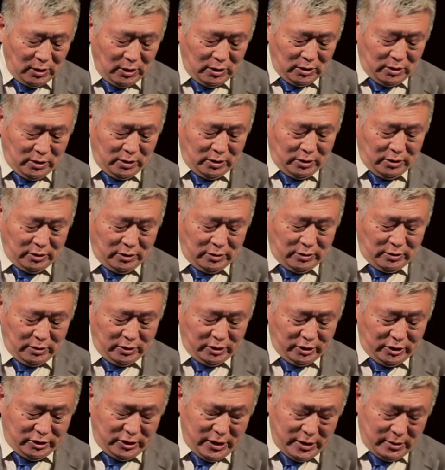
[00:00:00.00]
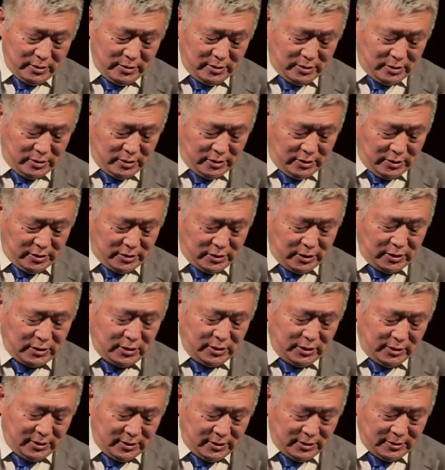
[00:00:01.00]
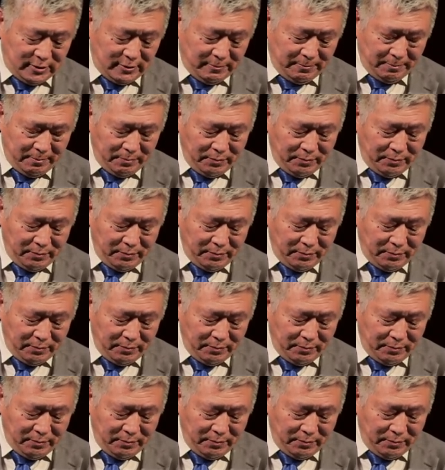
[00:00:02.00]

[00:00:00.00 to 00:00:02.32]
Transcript: uh, uh justice.